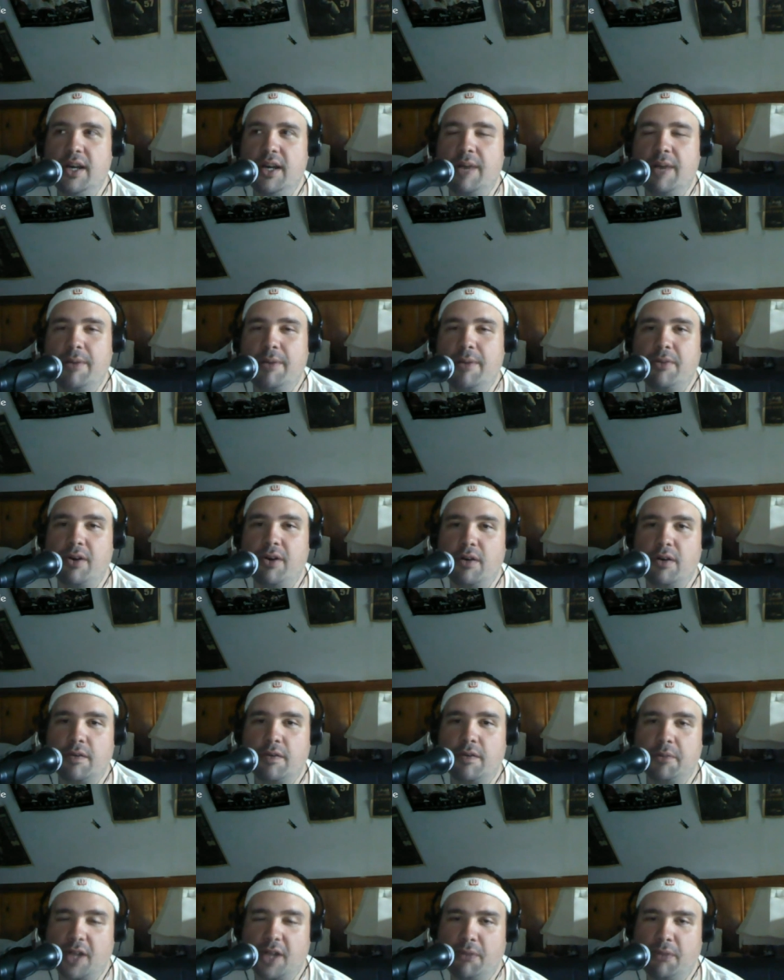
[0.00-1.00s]
I remember her
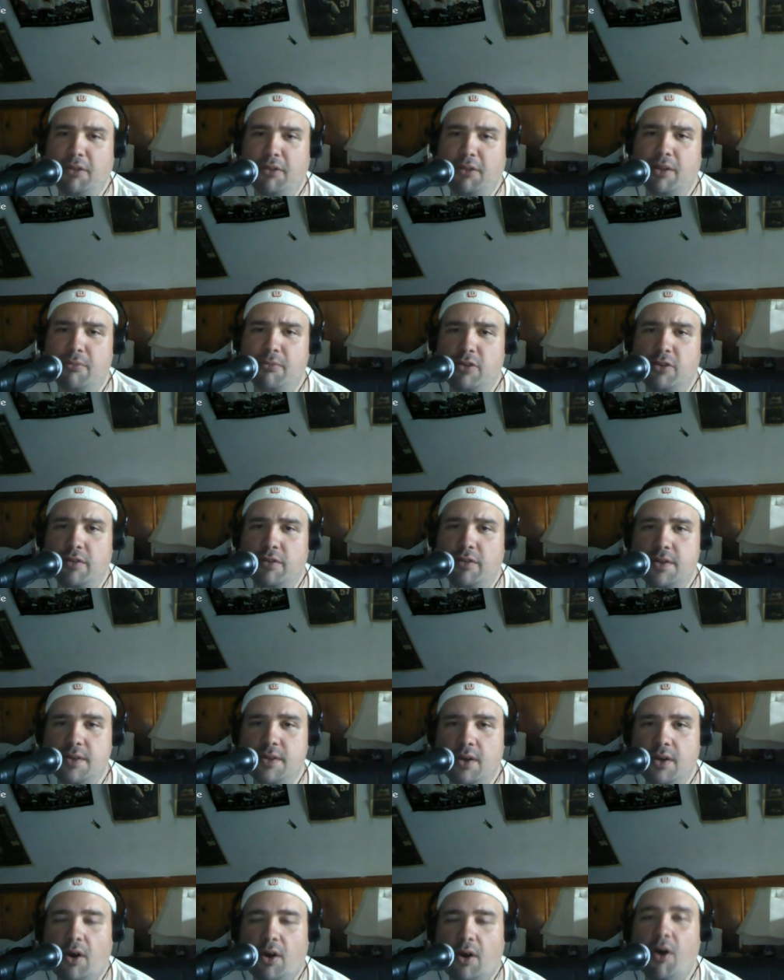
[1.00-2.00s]
from a couple other movies.
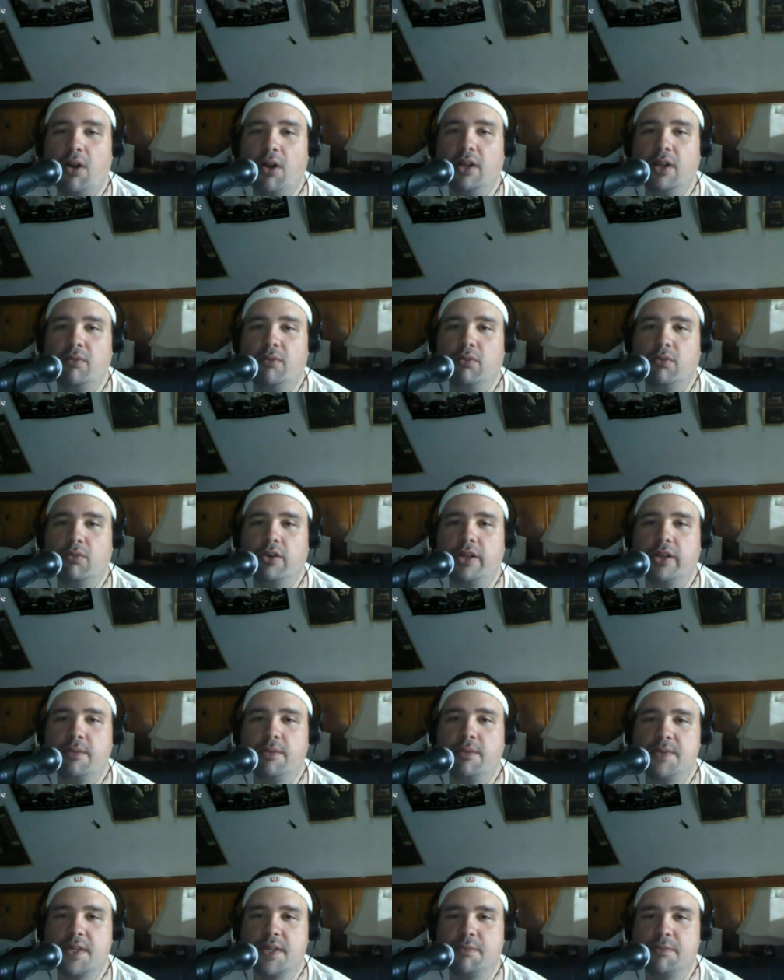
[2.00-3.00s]
Harlan
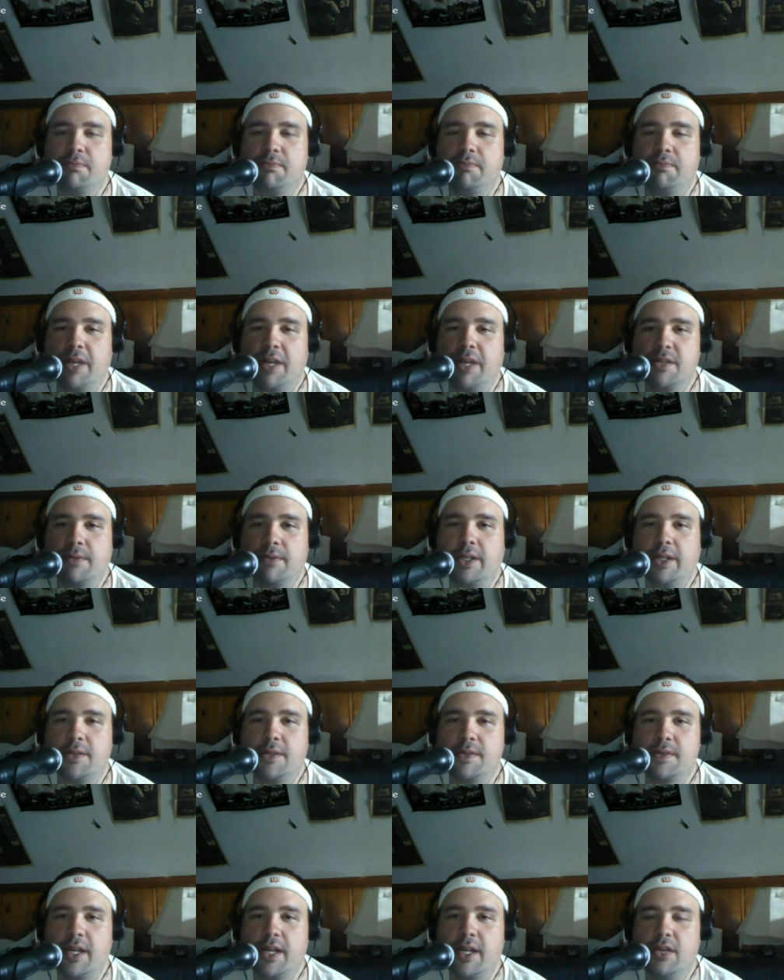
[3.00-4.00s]
Williams as Pennsylvania
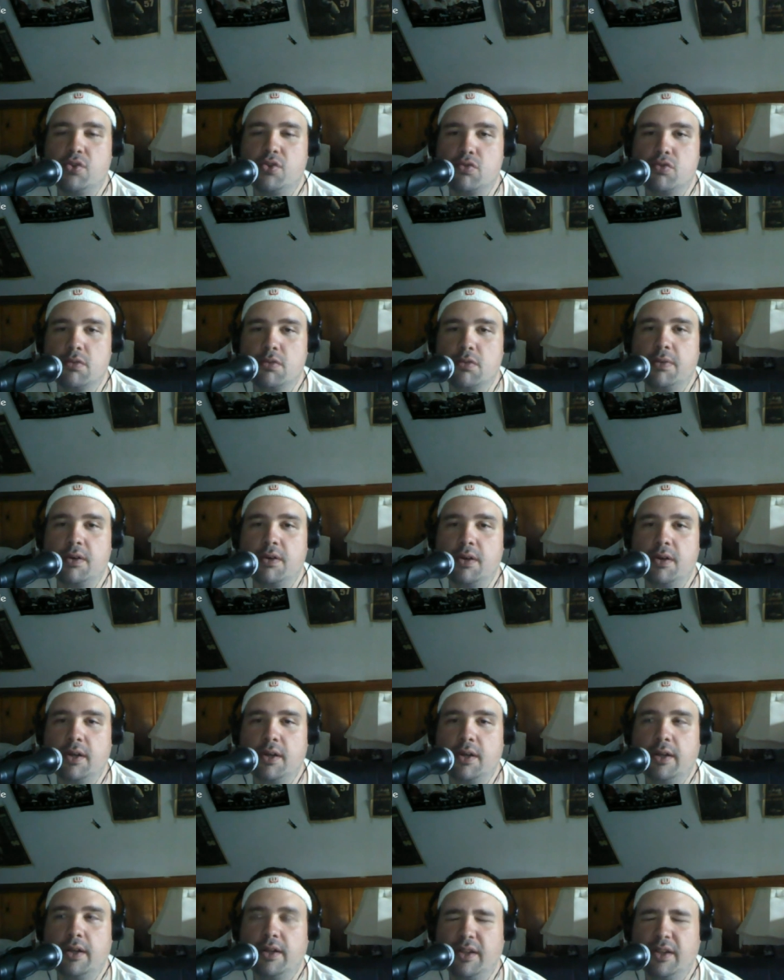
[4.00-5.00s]
State Trooper,
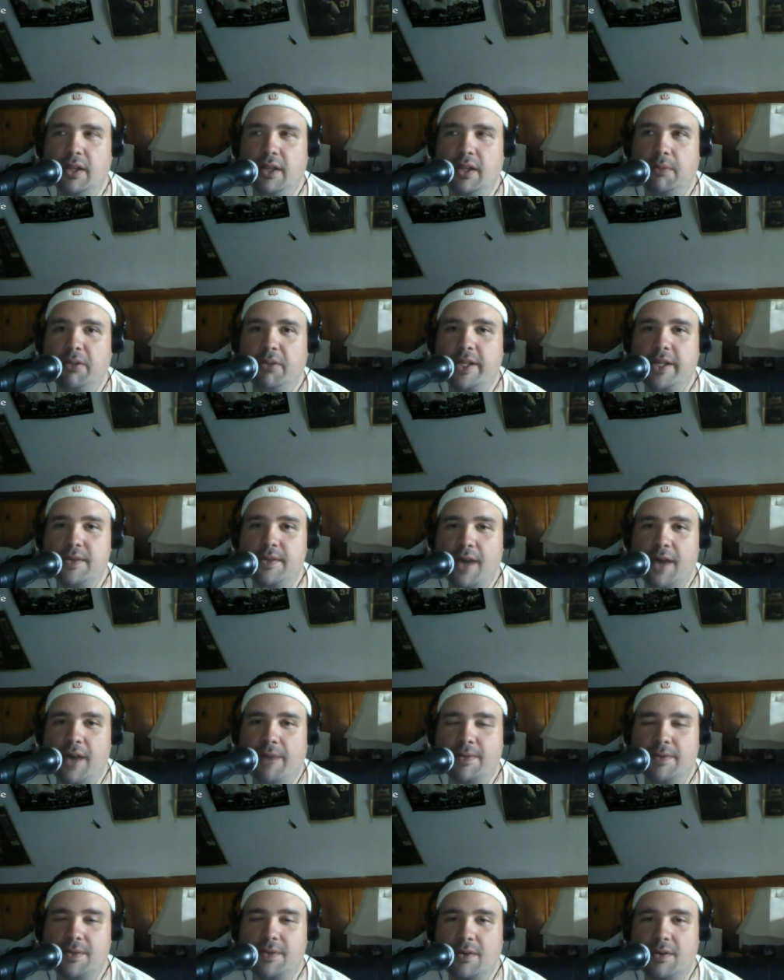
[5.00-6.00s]
the police
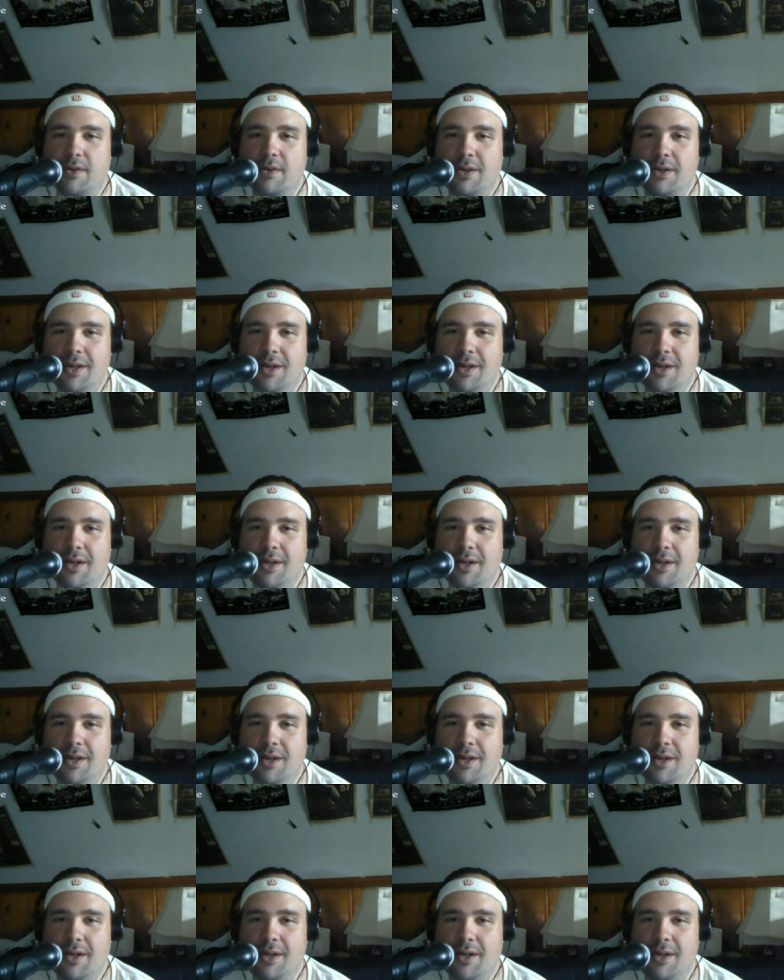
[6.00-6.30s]
officer.